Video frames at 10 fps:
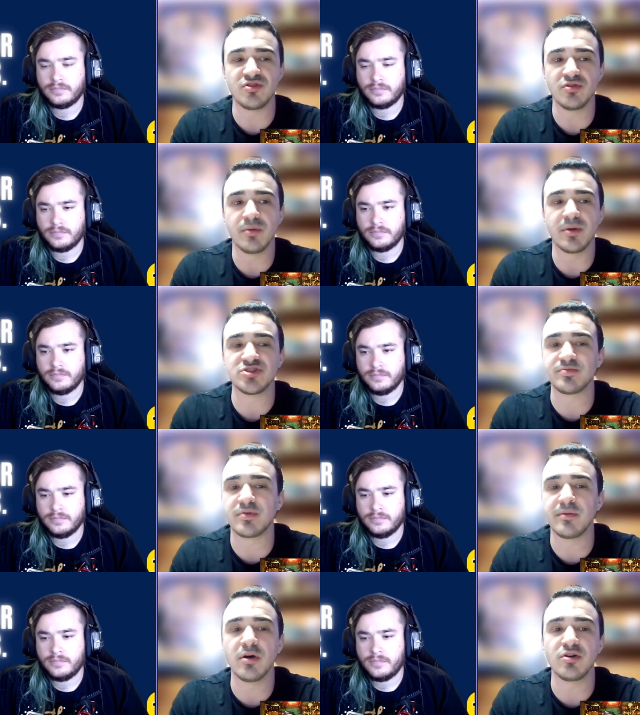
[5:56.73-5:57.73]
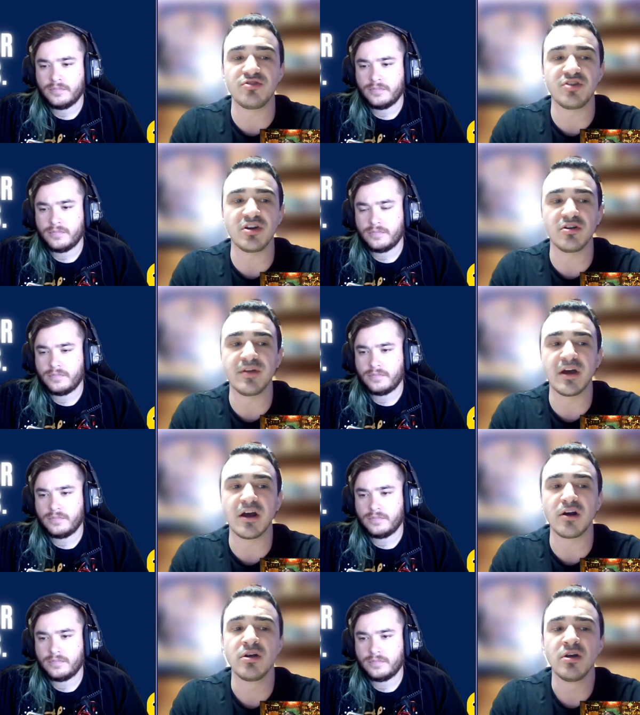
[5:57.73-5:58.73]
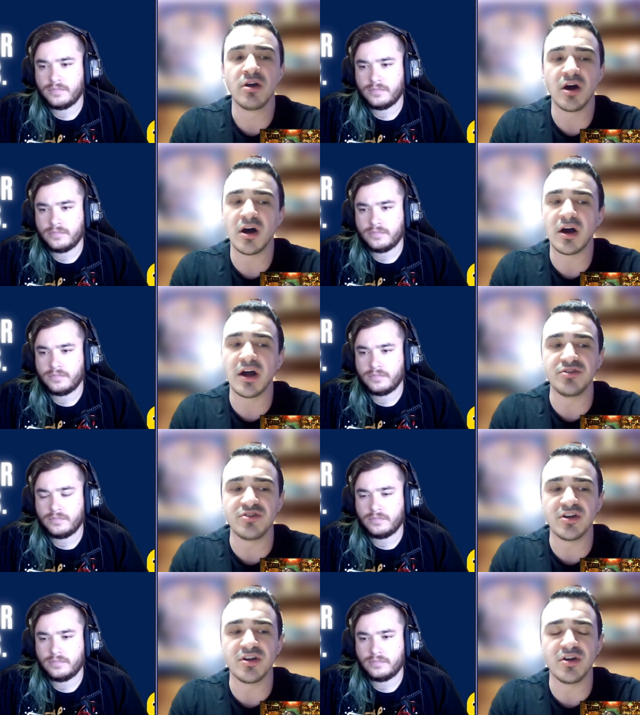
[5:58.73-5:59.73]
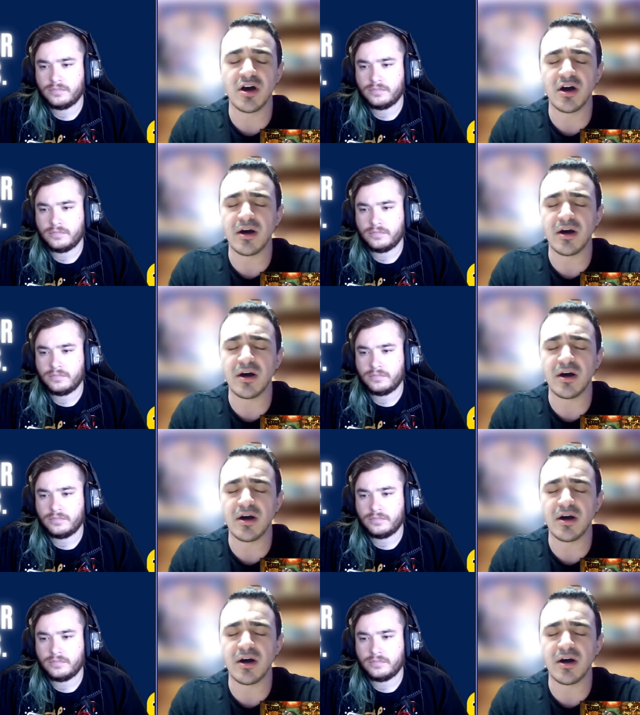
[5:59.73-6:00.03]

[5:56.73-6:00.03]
Speaker 1: to a bunch of promoters here and there. I did